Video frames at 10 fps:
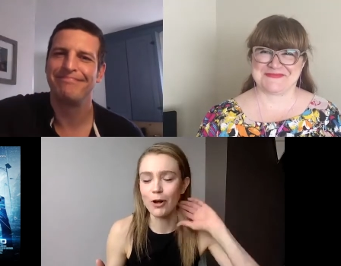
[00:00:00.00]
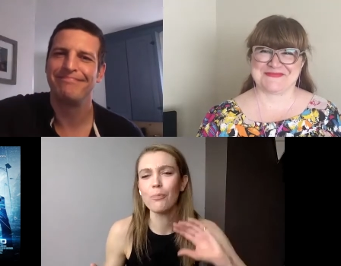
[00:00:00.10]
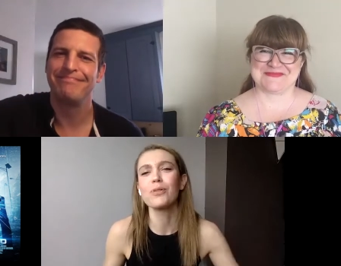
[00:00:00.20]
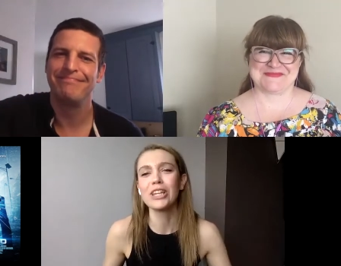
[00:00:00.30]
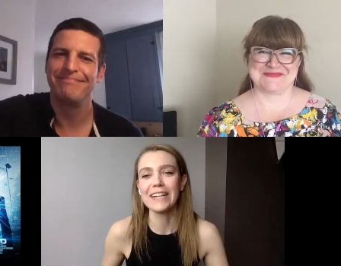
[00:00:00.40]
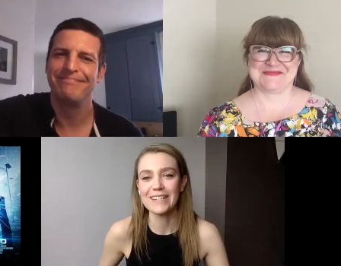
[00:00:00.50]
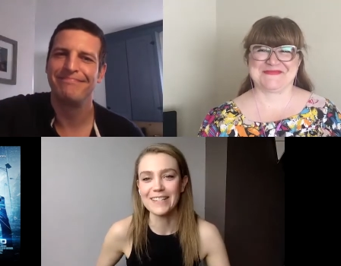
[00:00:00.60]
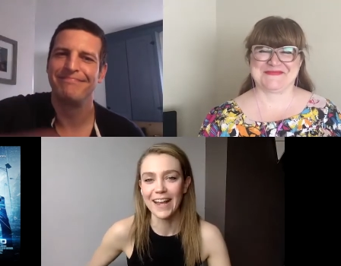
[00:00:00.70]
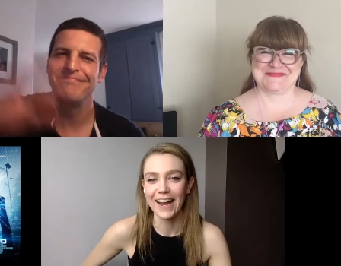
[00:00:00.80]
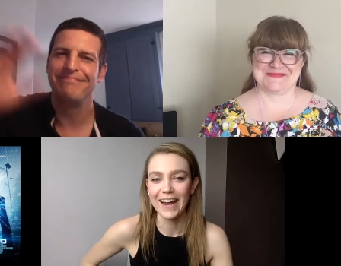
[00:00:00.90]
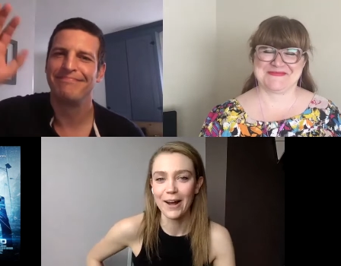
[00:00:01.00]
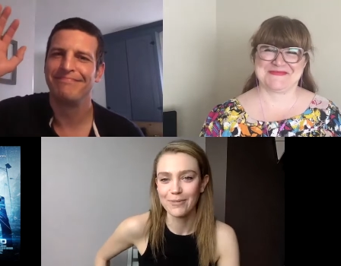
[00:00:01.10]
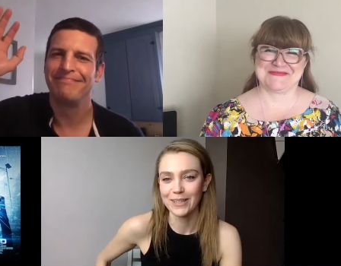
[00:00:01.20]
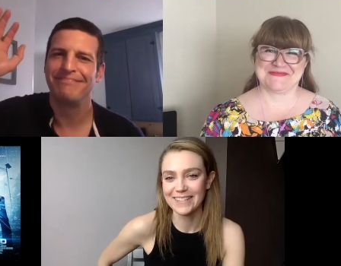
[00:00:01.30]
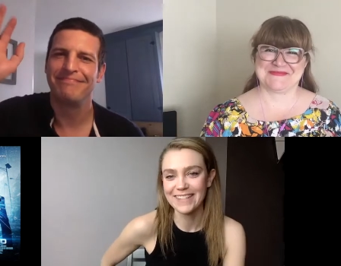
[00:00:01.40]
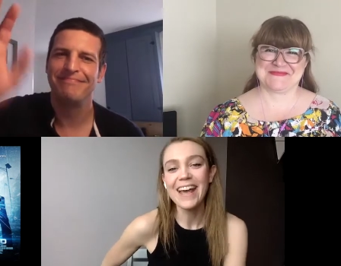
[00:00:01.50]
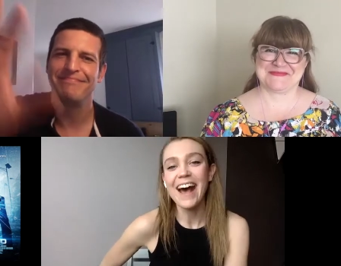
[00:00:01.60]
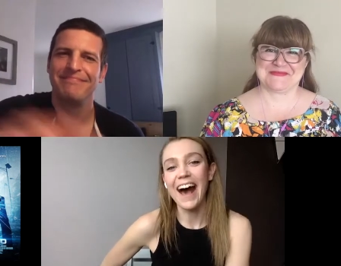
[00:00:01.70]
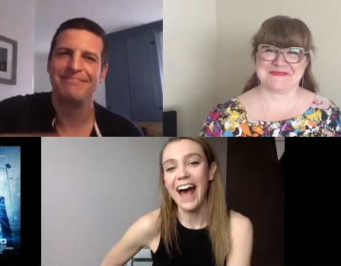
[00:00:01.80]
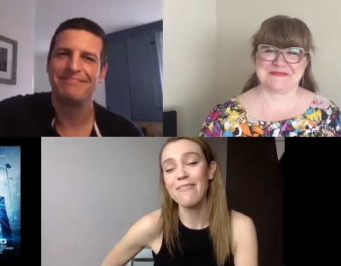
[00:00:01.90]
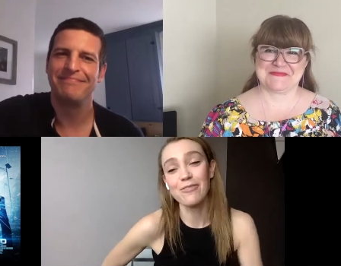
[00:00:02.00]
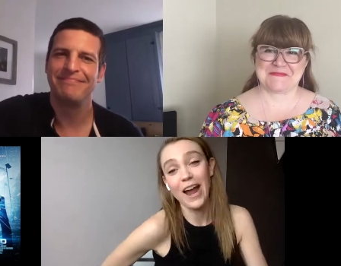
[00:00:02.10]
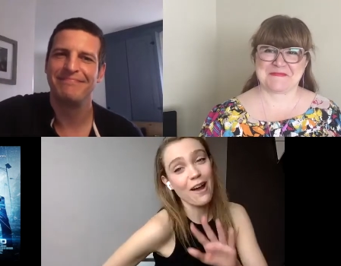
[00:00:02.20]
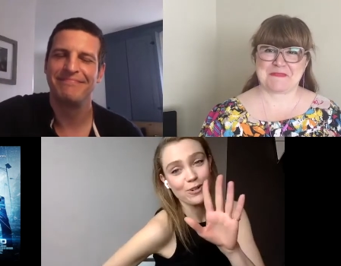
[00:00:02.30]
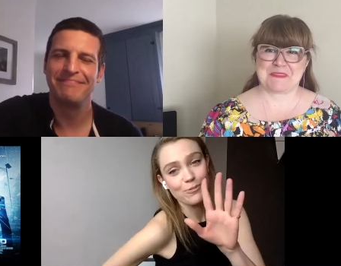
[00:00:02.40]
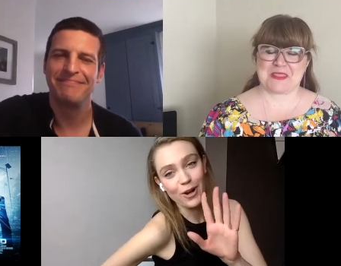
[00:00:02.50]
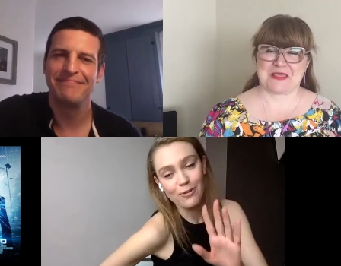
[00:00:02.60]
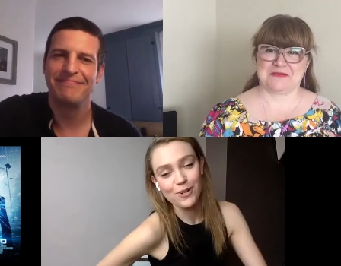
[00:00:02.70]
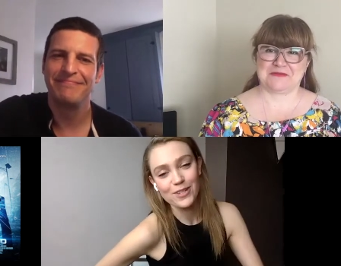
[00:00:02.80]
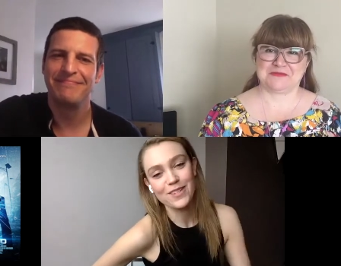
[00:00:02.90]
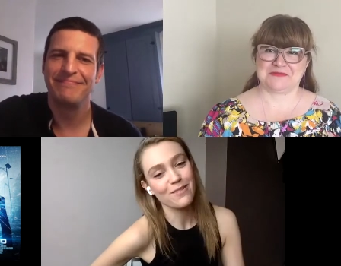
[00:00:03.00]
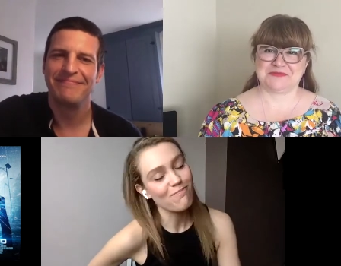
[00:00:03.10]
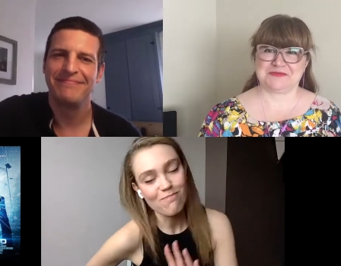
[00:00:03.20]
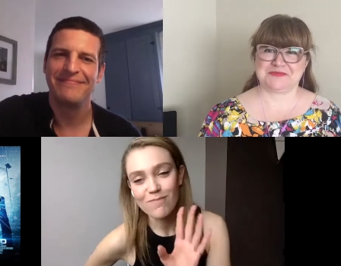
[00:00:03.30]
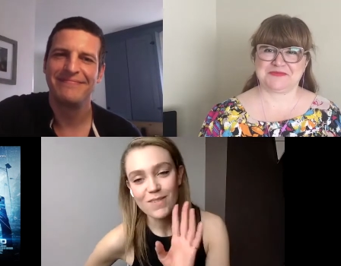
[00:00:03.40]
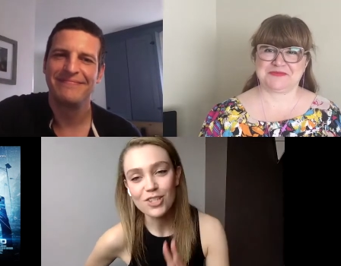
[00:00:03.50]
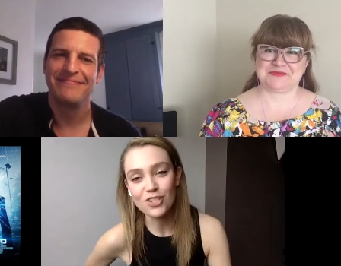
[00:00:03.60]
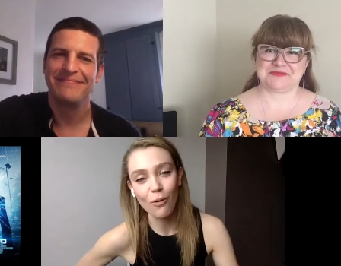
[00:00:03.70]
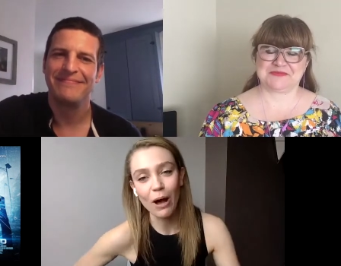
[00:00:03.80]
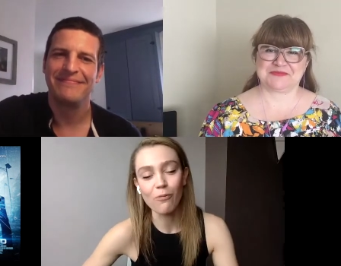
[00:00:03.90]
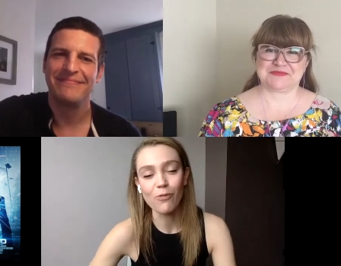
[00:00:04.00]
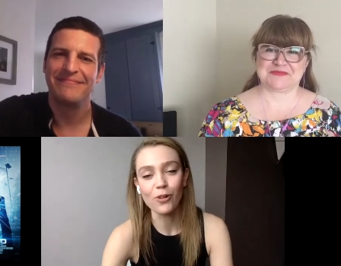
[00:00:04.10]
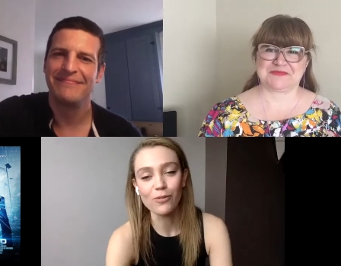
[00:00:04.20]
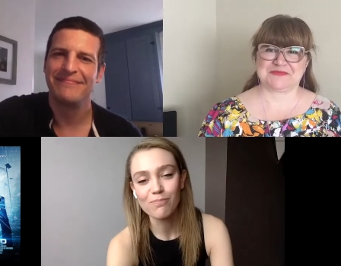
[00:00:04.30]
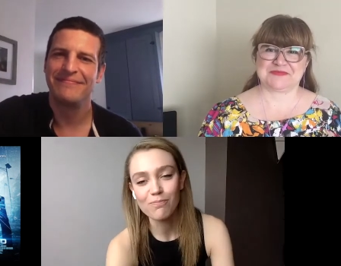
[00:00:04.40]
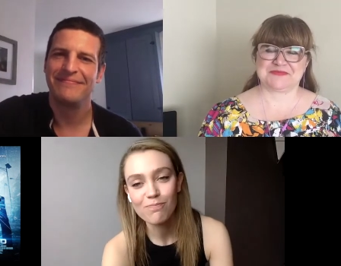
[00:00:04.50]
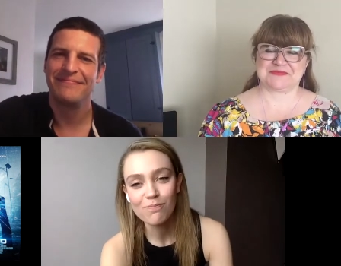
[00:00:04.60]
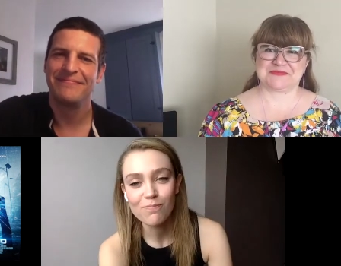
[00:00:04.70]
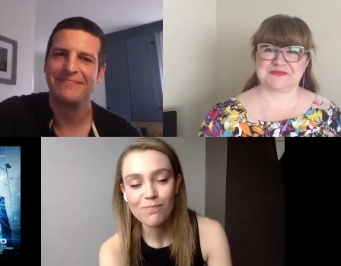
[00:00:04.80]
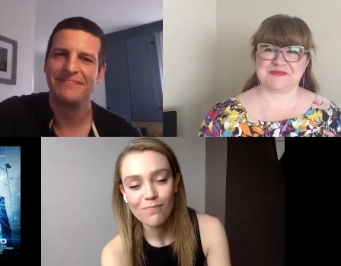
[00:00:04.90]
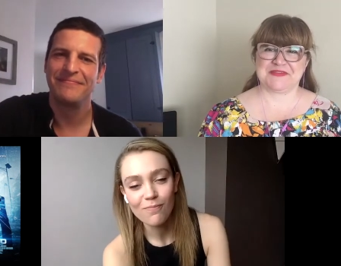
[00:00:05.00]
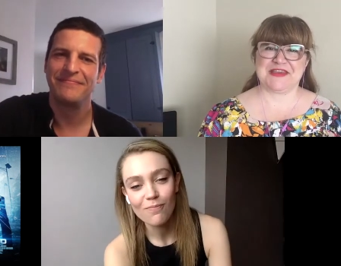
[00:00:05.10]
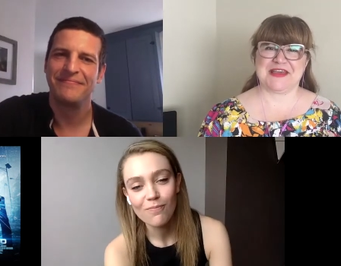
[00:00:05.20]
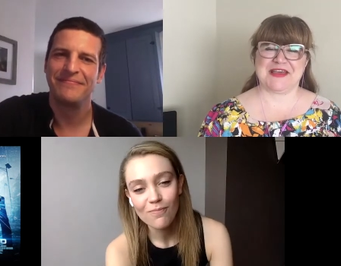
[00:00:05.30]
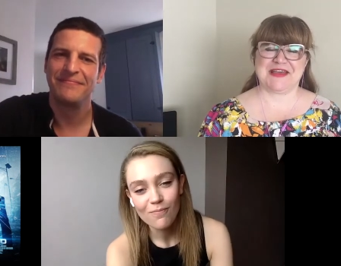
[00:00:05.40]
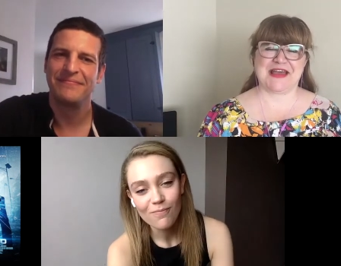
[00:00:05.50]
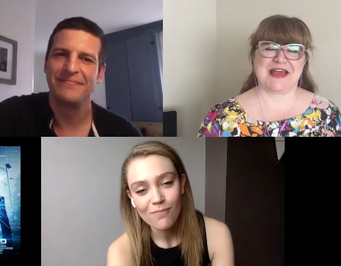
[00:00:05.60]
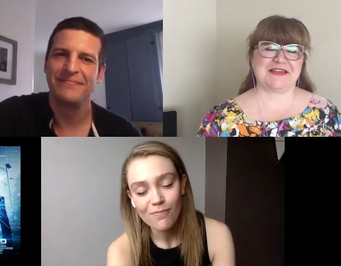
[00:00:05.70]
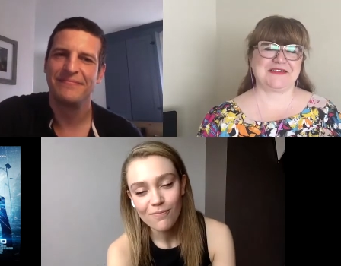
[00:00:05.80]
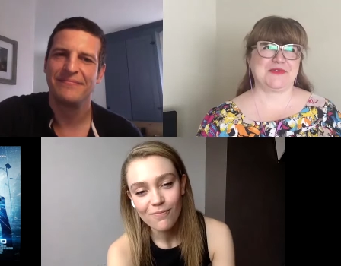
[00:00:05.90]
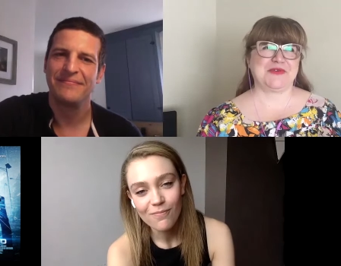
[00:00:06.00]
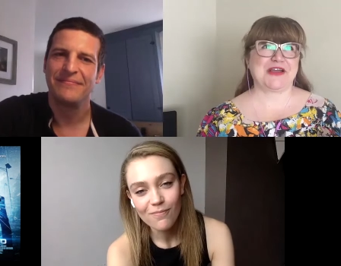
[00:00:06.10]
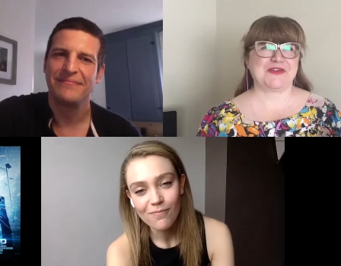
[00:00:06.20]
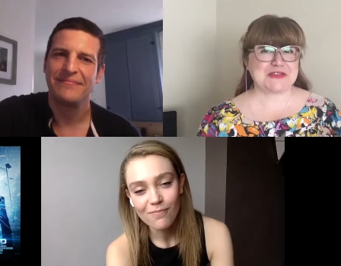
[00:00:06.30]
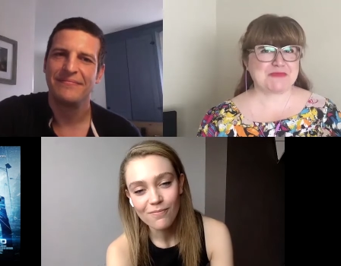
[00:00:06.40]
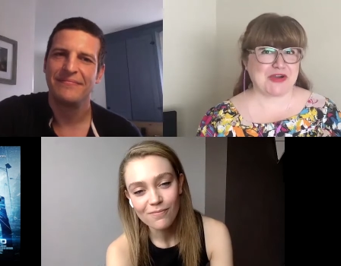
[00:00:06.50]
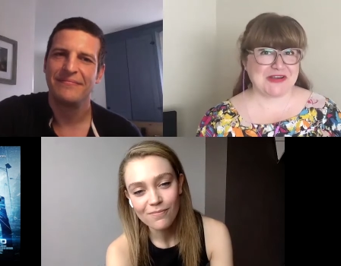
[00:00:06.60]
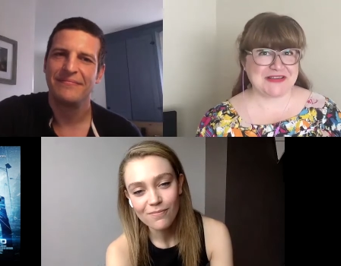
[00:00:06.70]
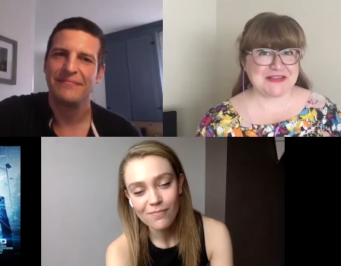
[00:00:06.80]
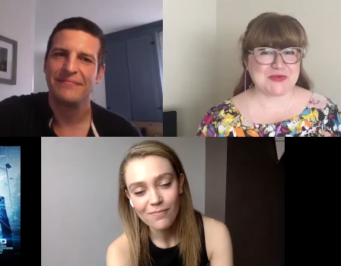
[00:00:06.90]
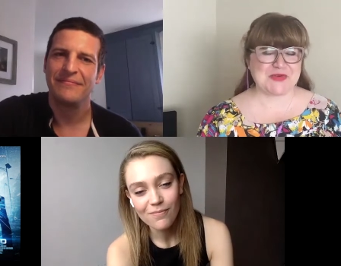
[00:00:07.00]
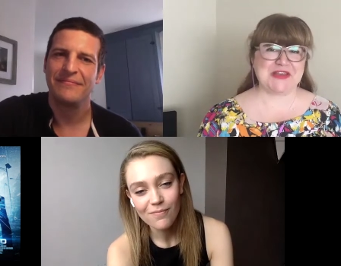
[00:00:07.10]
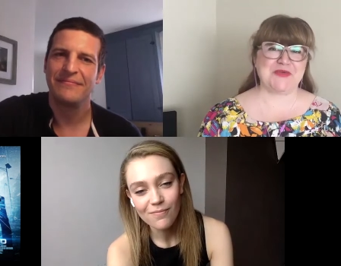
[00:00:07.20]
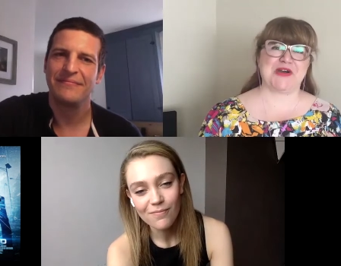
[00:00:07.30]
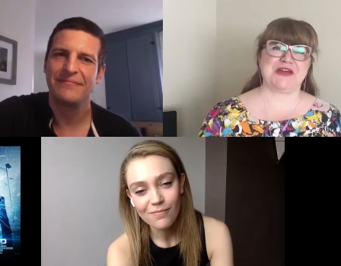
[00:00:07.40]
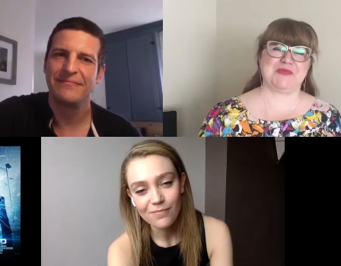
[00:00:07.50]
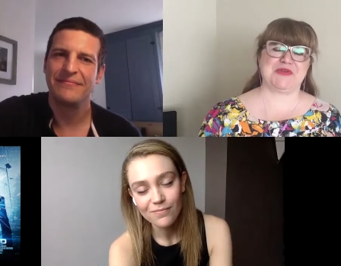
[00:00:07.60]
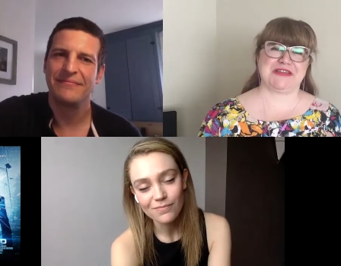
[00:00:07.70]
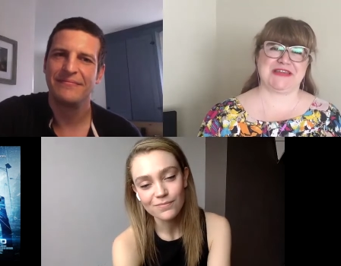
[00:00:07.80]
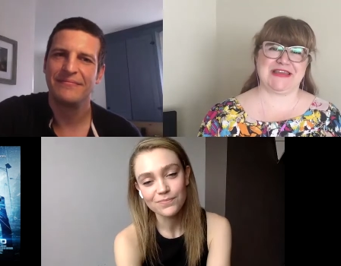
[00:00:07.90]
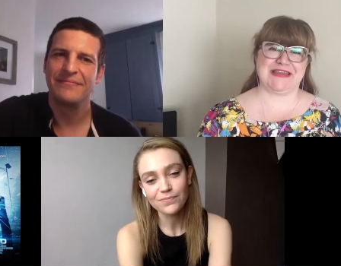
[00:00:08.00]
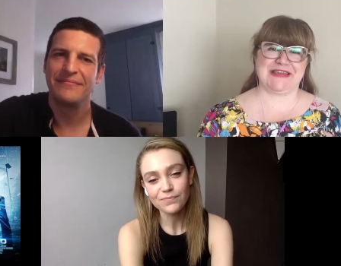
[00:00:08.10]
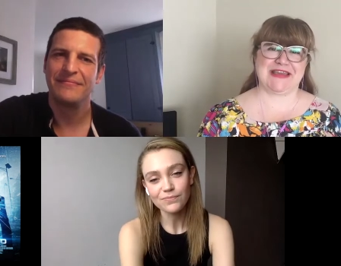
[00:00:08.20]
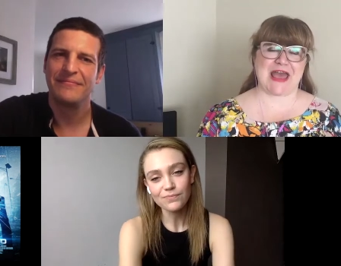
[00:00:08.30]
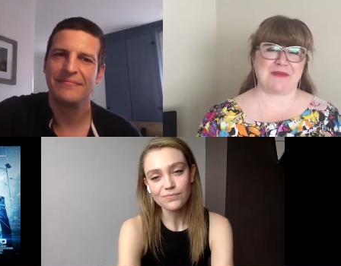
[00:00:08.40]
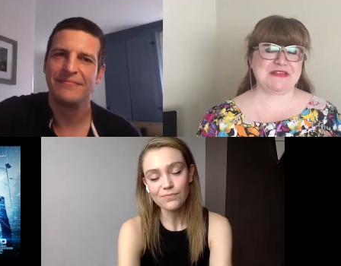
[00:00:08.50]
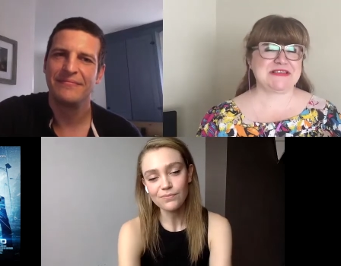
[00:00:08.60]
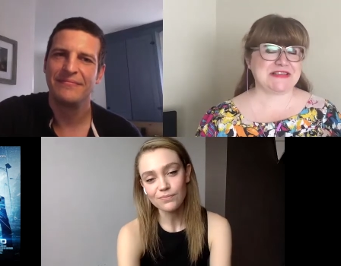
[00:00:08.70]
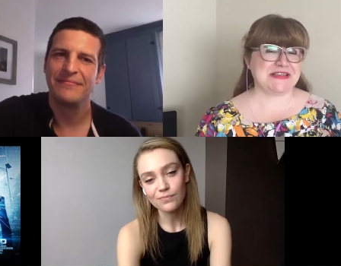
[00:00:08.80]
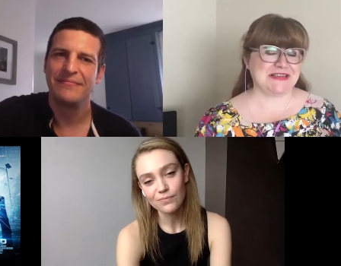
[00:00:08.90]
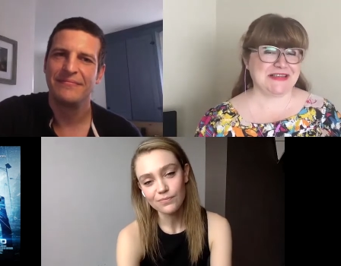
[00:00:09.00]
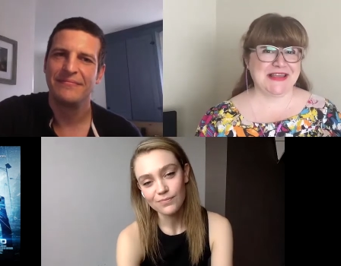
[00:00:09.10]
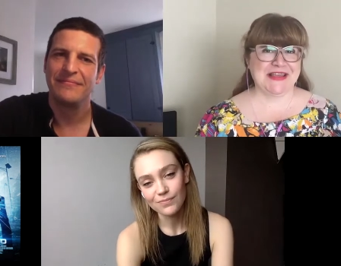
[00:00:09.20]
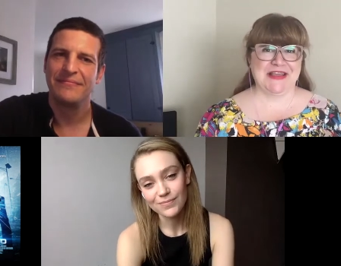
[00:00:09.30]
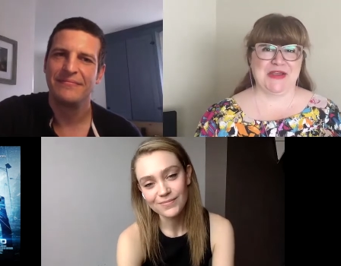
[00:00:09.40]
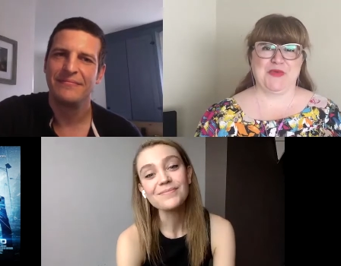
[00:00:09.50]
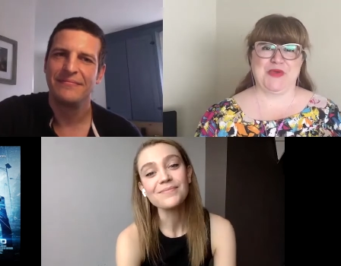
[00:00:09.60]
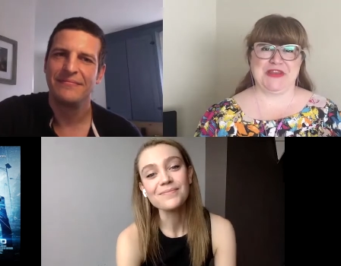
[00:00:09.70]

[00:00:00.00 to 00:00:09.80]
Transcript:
Speaker 1: oh please yeah yeah please. Every, everyone was so helpful.
Speaker 2: Yeah, I, without spoiling to anyone, but the cabin scene when